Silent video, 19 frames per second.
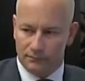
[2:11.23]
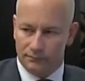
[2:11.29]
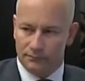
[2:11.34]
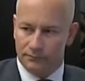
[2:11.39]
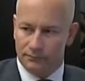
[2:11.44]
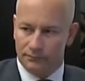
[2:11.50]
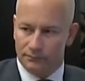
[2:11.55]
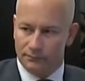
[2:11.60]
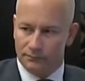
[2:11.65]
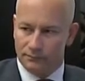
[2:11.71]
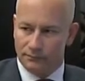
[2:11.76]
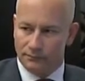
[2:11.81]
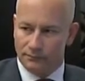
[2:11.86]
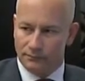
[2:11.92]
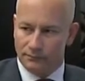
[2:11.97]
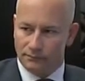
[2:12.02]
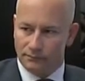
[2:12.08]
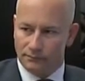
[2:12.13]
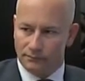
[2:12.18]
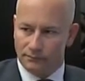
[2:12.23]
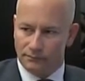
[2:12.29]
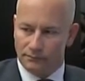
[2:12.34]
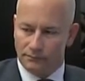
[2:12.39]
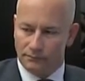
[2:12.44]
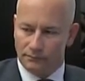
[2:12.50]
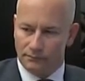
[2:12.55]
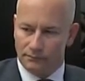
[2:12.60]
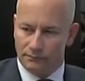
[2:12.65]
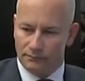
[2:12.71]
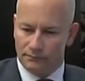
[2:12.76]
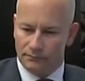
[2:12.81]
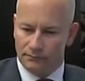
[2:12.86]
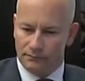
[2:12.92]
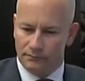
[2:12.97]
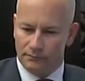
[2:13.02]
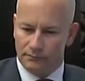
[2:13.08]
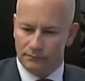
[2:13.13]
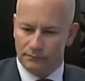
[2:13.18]

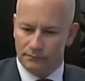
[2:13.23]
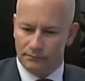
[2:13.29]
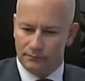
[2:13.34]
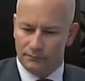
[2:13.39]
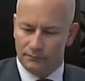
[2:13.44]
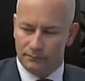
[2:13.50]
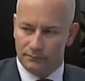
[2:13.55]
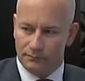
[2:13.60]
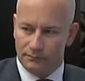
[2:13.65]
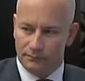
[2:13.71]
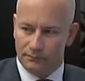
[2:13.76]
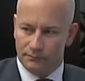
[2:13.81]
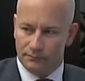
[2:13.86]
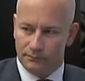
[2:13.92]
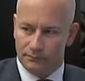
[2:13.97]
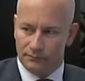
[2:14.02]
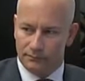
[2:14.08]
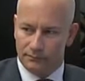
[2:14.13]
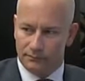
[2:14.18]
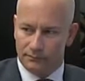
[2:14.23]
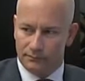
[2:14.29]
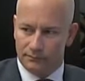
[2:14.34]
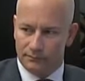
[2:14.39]
(silent)